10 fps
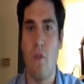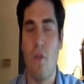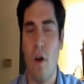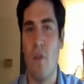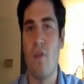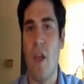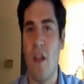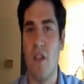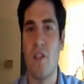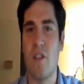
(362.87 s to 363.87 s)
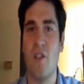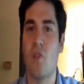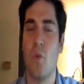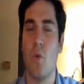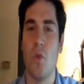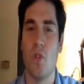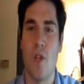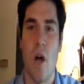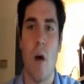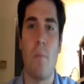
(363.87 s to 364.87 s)
of getting into these schools,
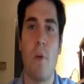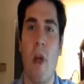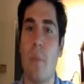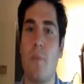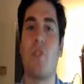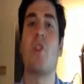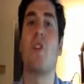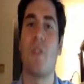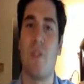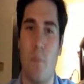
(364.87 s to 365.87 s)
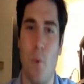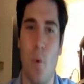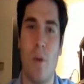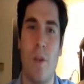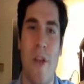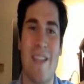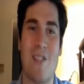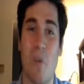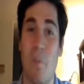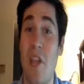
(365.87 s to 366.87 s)
perhaps just as important
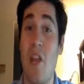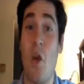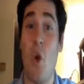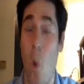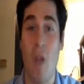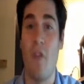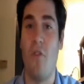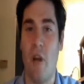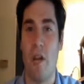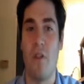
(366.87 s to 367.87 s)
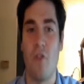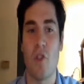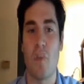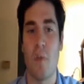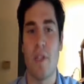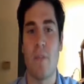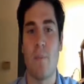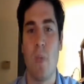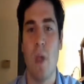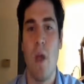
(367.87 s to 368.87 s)
as being qualified in the first place.
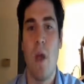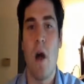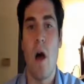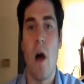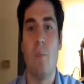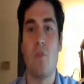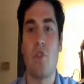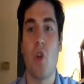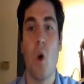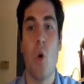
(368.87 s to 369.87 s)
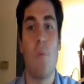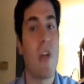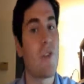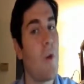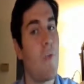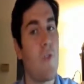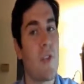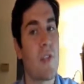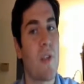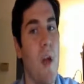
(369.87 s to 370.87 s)
So that's all for
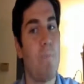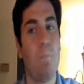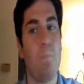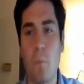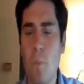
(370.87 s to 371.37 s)
this time.